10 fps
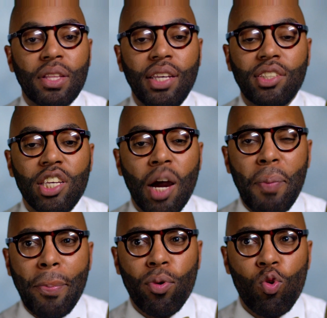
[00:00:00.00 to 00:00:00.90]
These are young
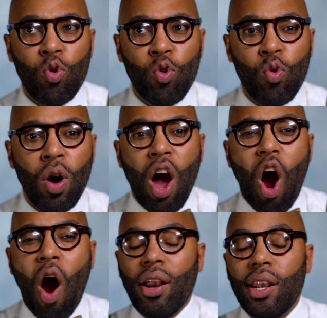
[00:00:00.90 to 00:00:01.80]
people who
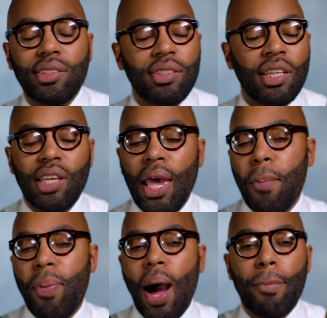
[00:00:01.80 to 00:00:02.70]
are listening to
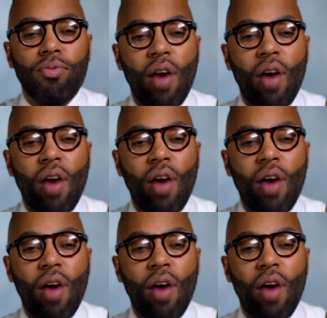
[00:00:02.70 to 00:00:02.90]
hip hop,